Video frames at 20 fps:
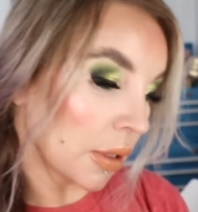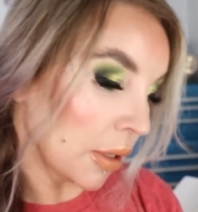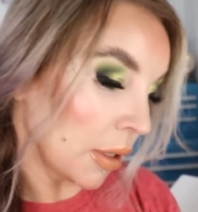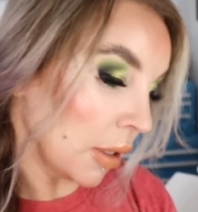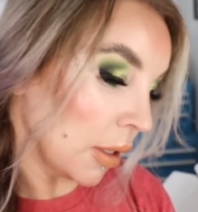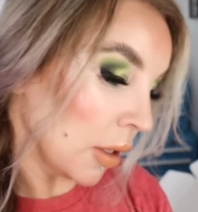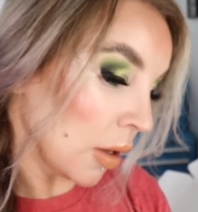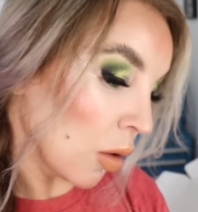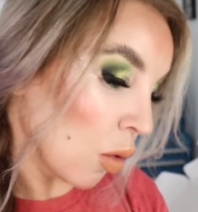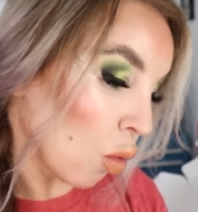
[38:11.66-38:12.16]

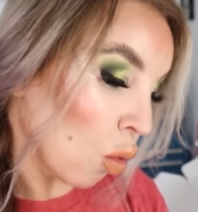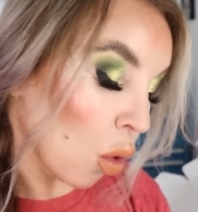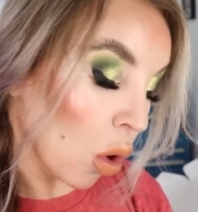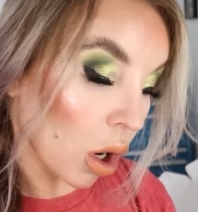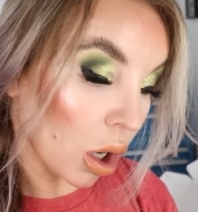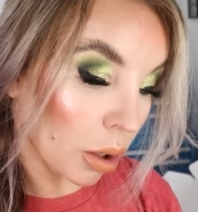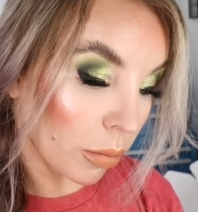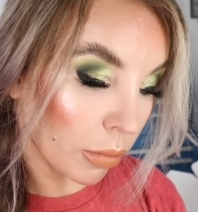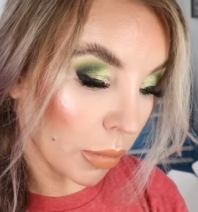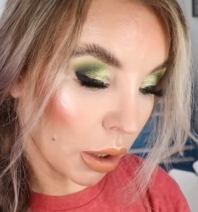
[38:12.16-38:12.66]
the
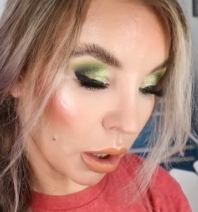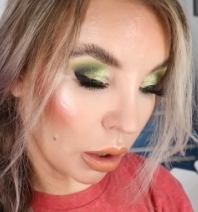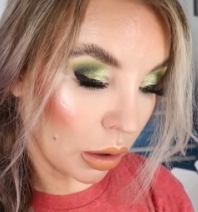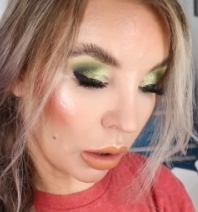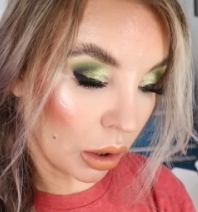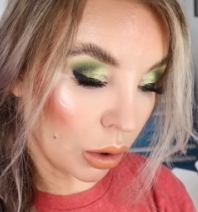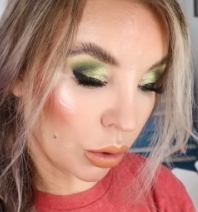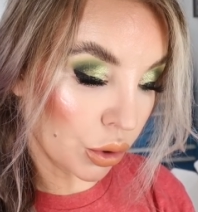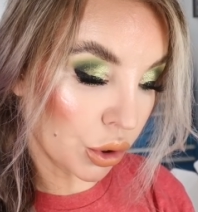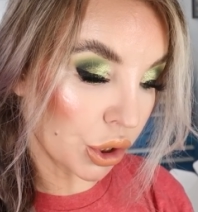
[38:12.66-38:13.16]
Warm
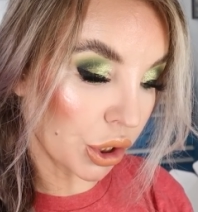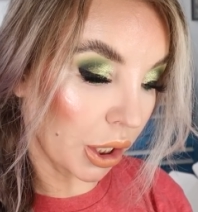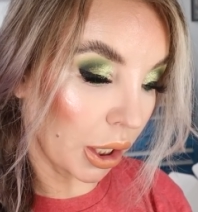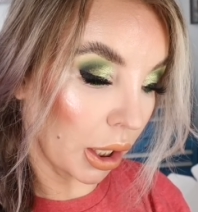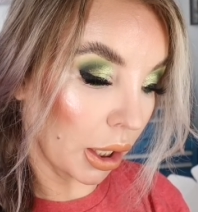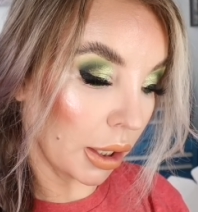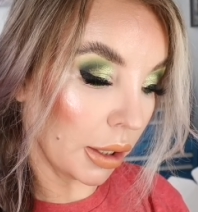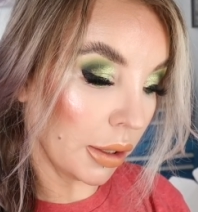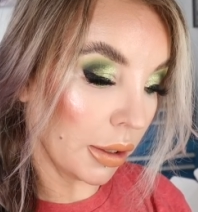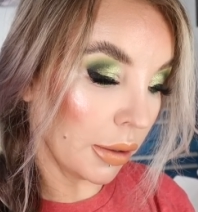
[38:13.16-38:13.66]
Glow
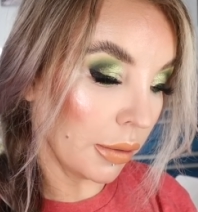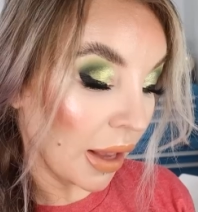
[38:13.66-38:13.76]
shade.